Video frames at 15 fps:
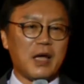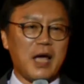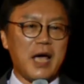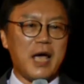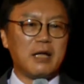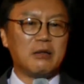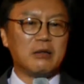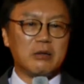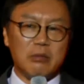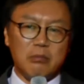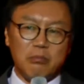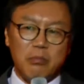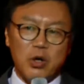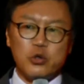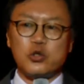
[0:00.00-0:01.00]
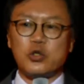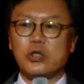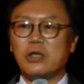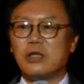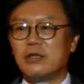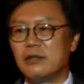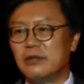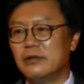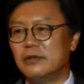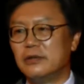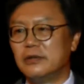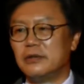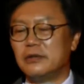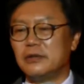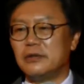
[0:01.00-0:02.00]
and much
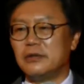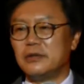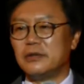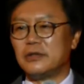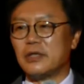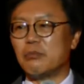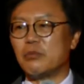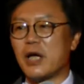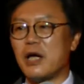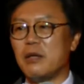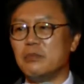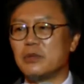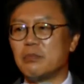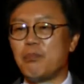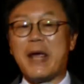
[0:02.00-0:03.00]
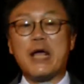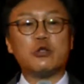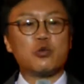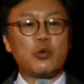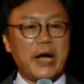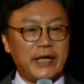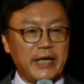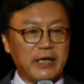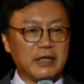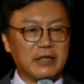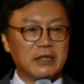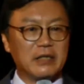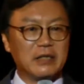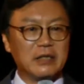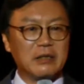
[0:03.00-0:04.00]
sometimes penetrating,
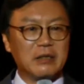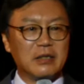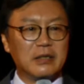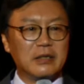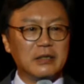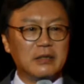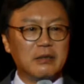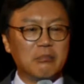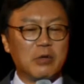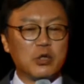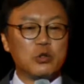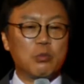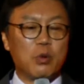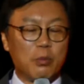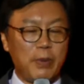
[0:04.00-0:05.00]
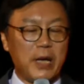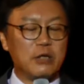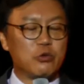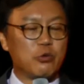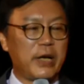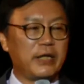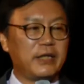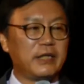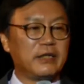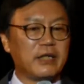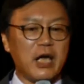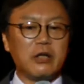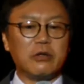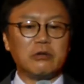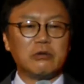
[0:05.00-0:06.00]
much more penetrating
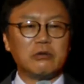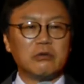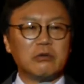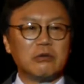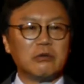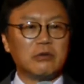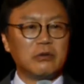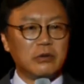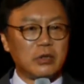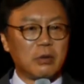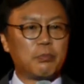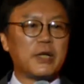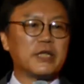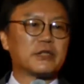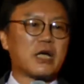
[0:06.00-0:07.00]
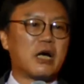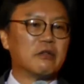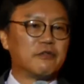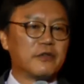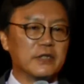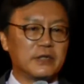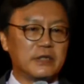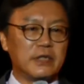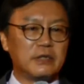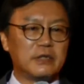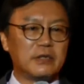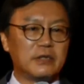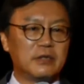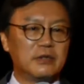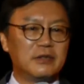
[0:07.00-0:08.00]
than the press
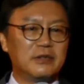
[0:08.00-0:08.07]
conferences.